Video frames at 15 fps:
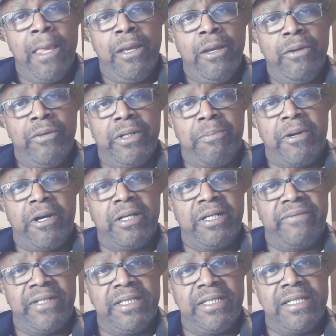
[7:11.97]
where part of
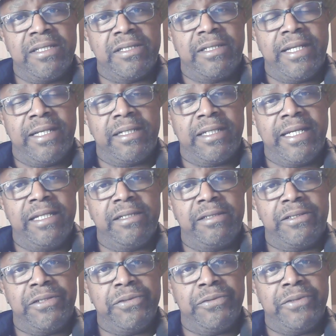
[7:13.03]
it is dedicated
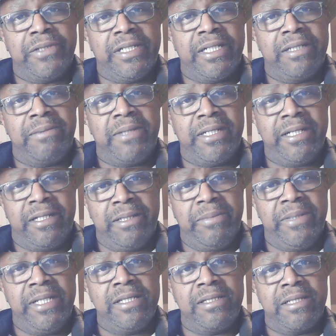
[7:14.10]
to my
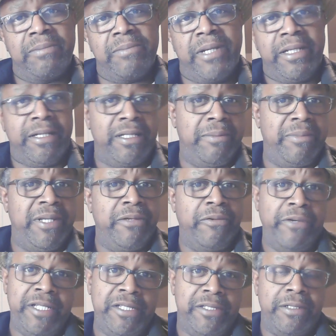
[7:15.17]
honeybees and my honeybee
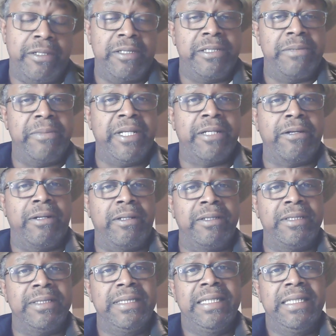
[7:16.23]
research, you may call it.
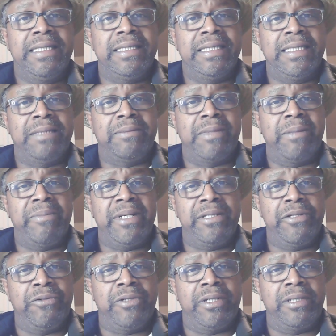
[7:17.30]
I've been
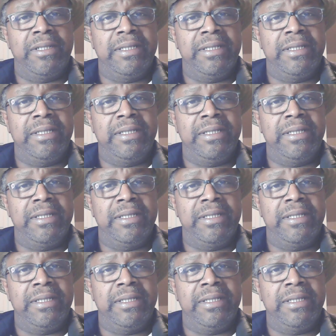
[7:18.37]
doing